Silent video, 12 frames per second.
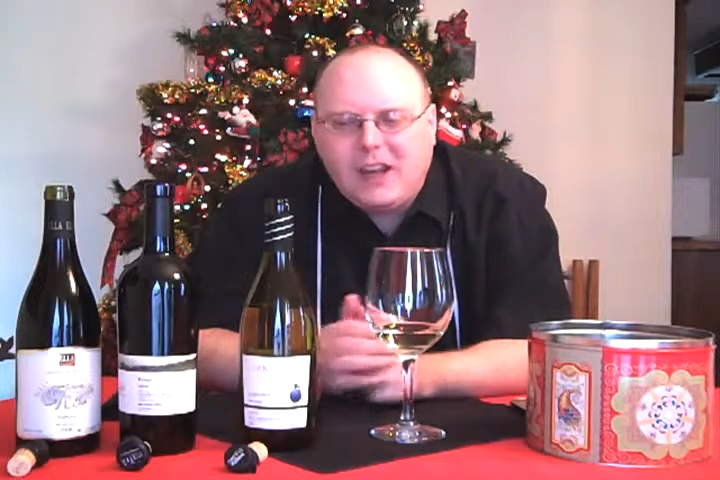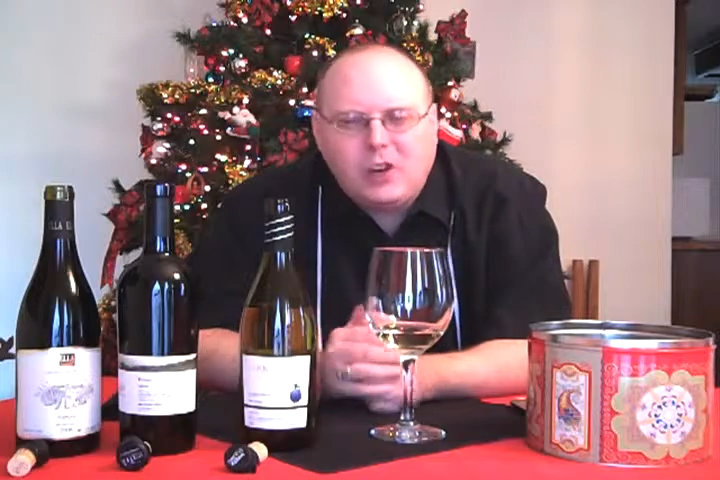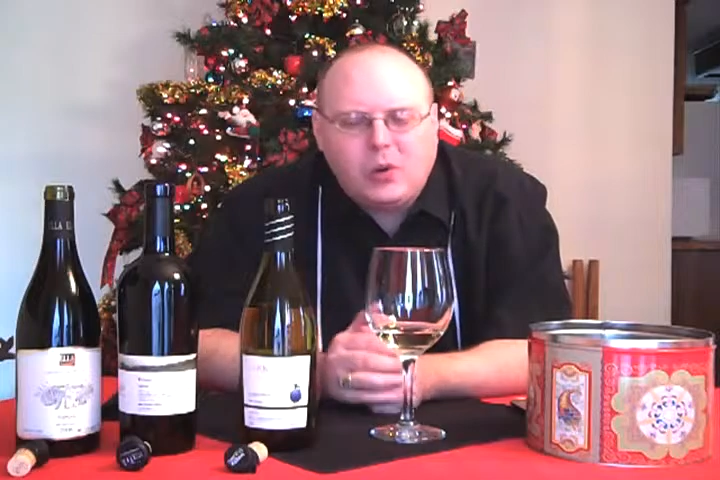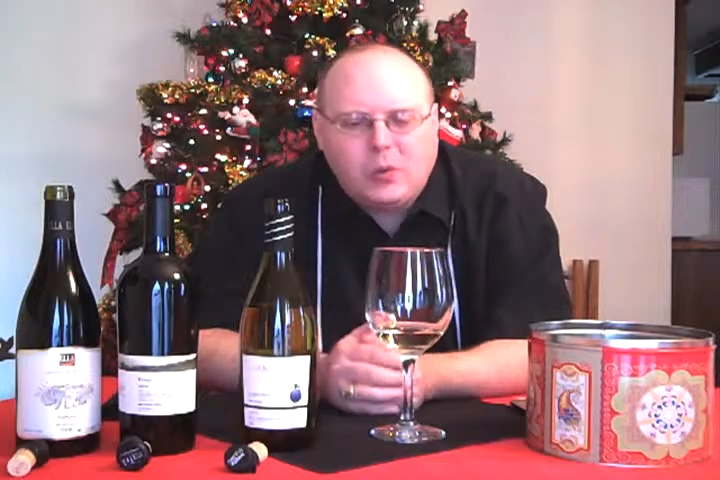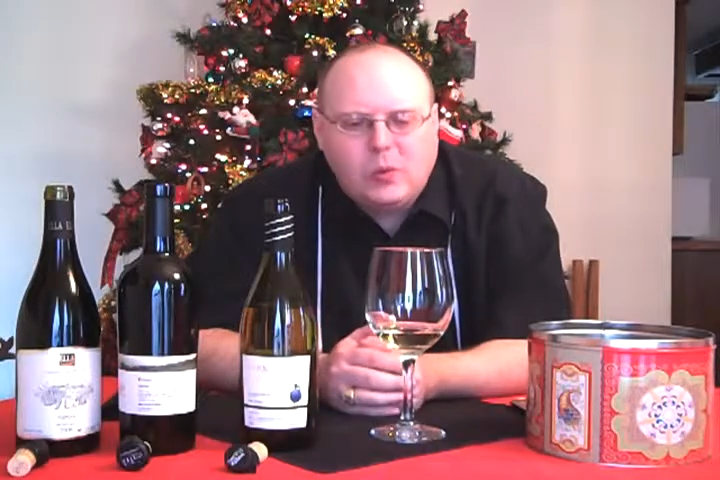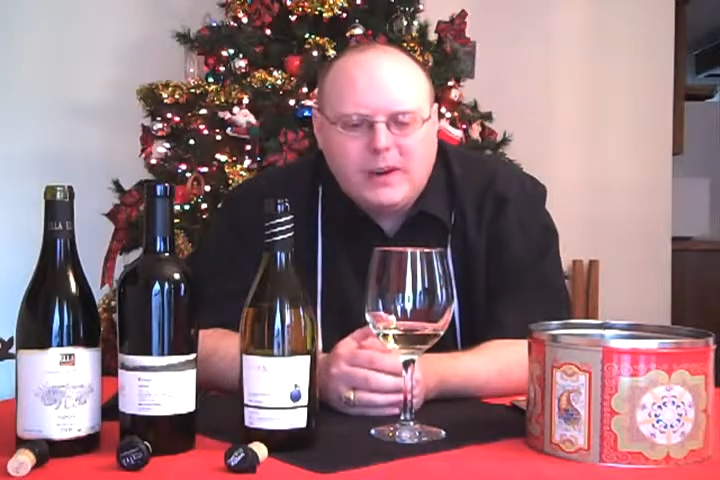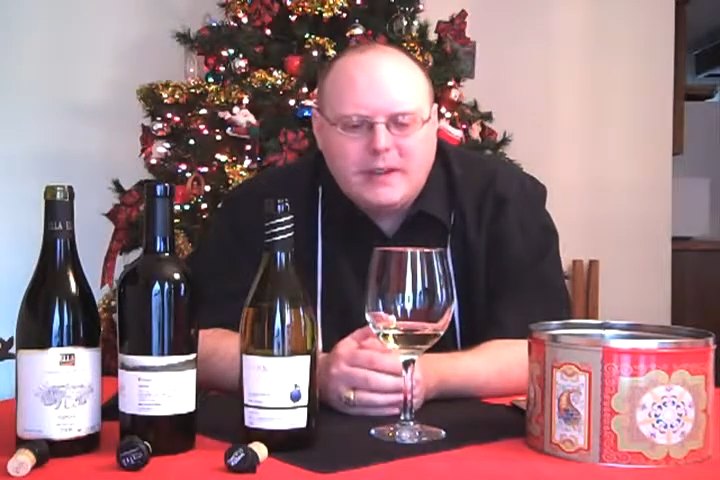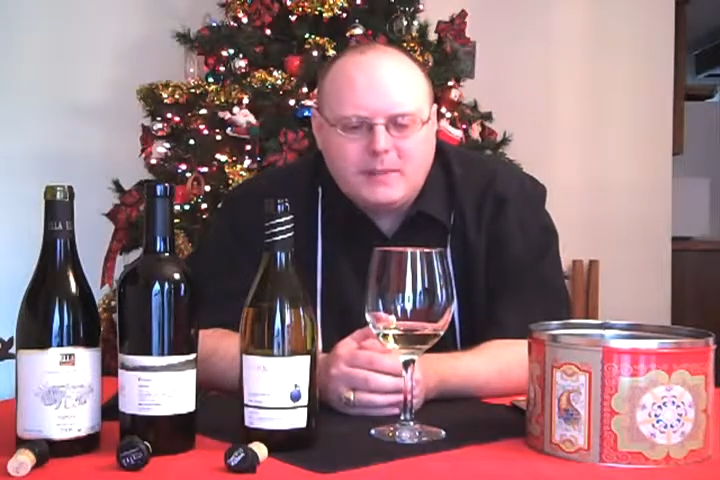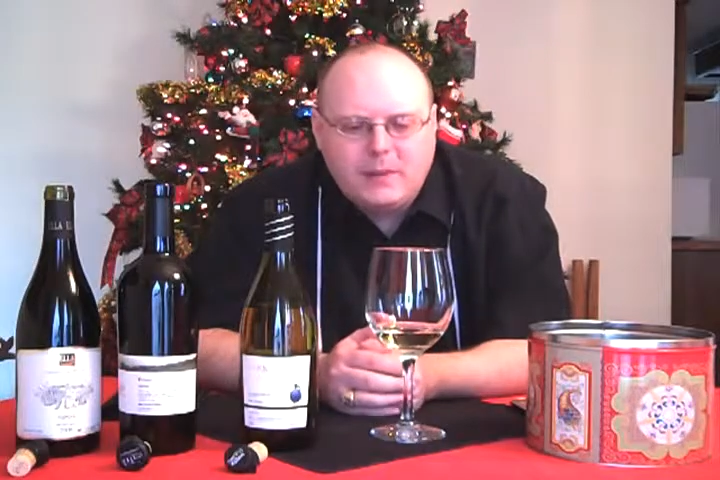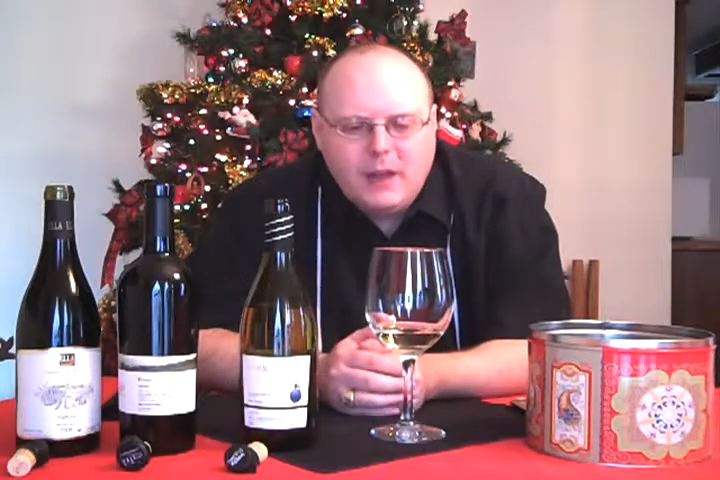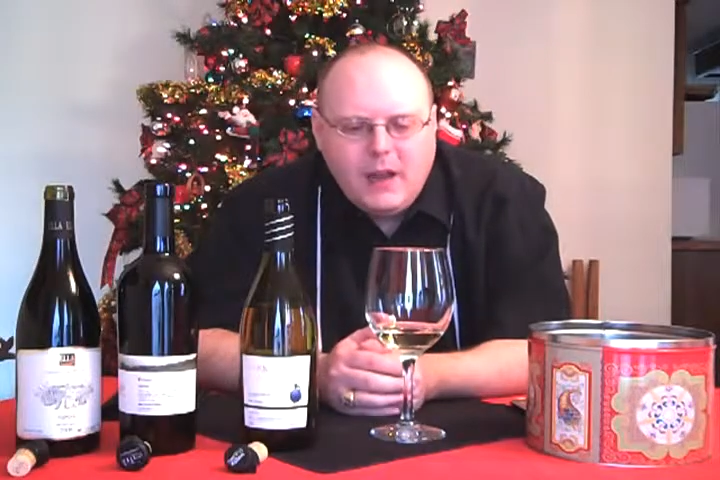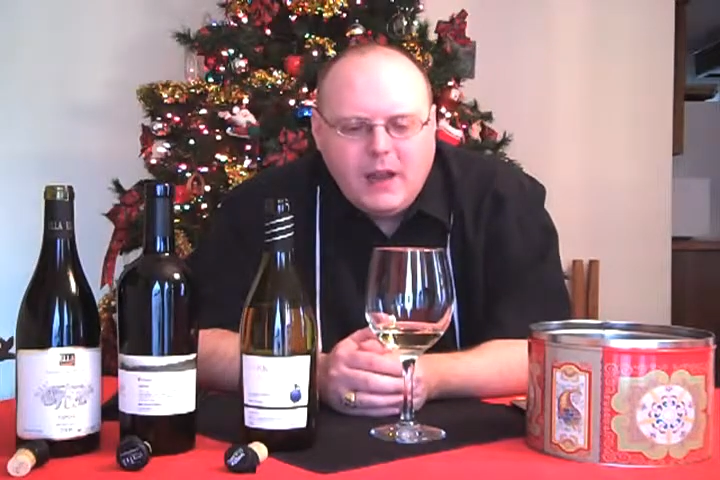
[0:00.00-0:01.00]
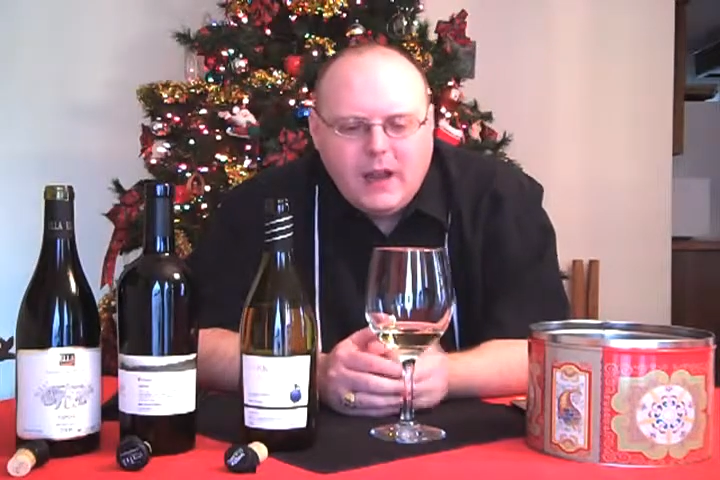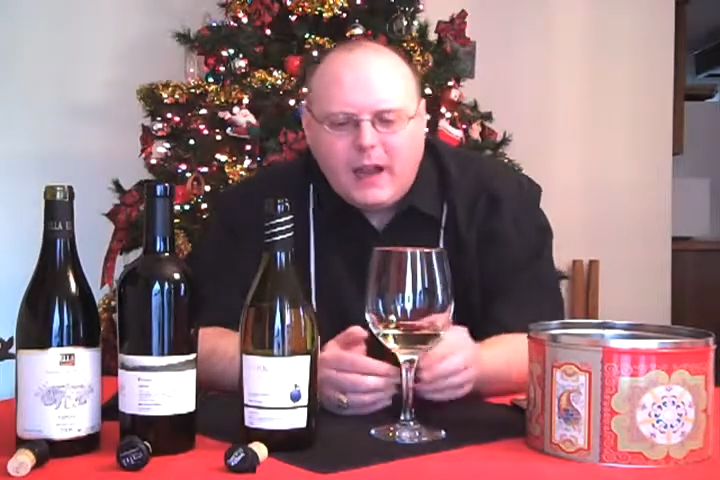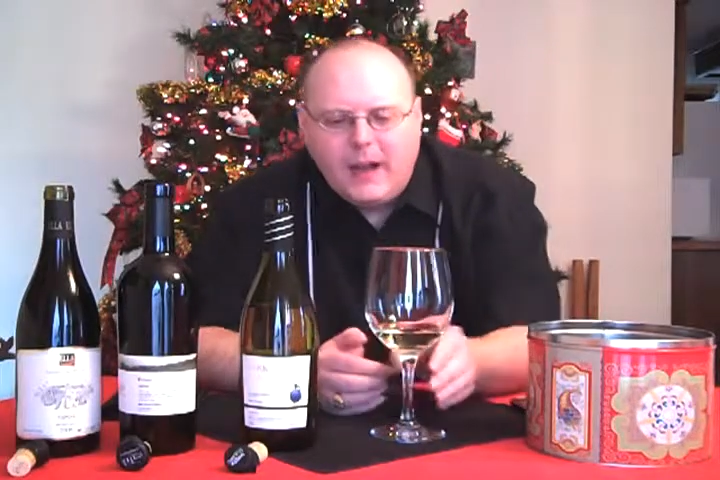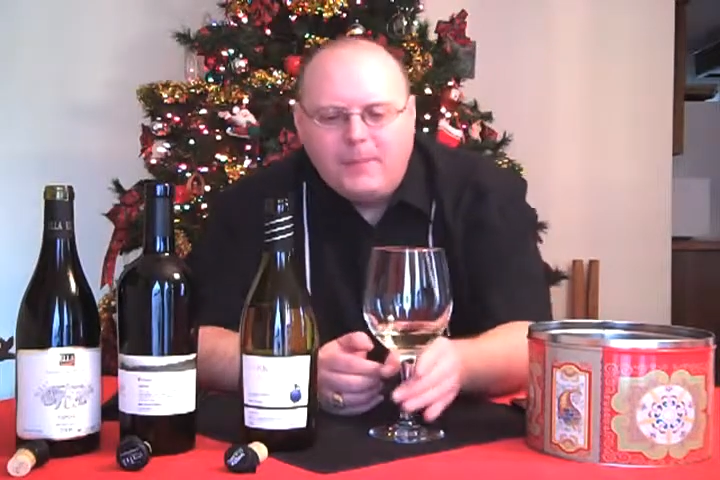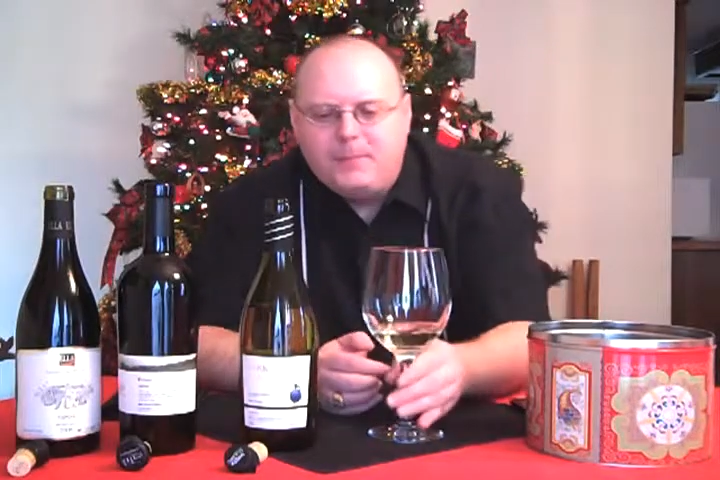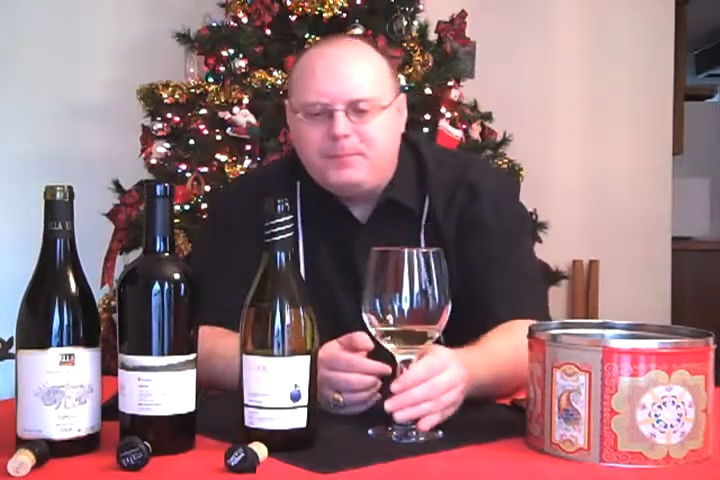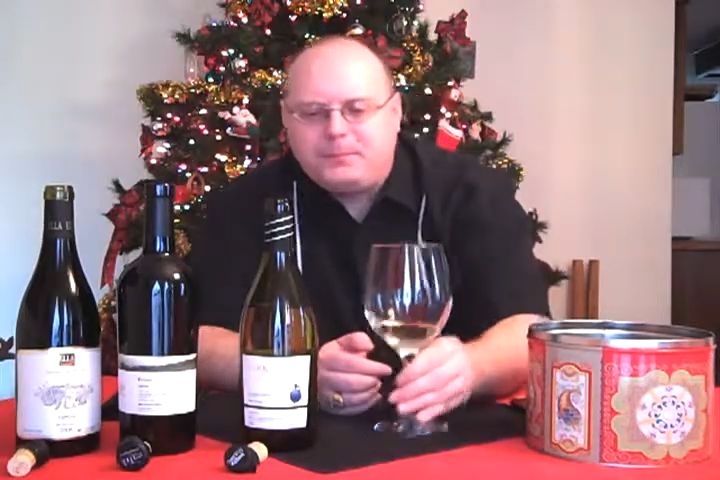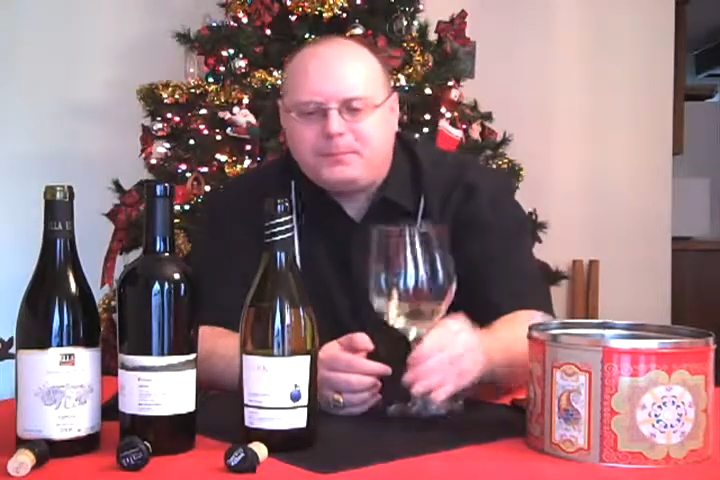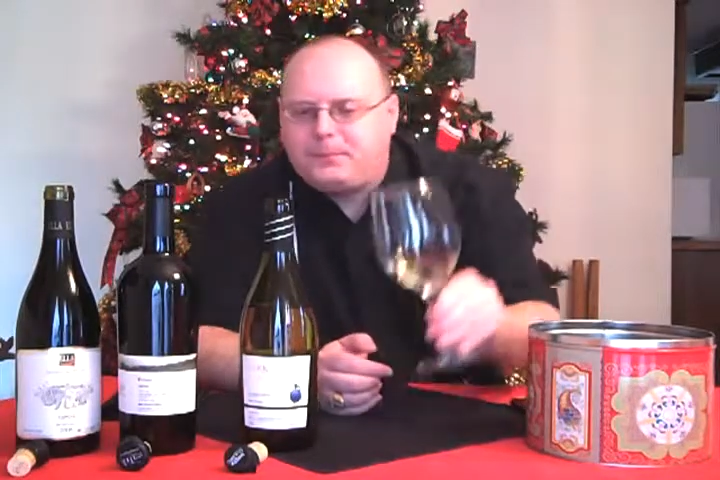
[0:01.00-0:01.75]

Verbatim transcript: and crisp. Um,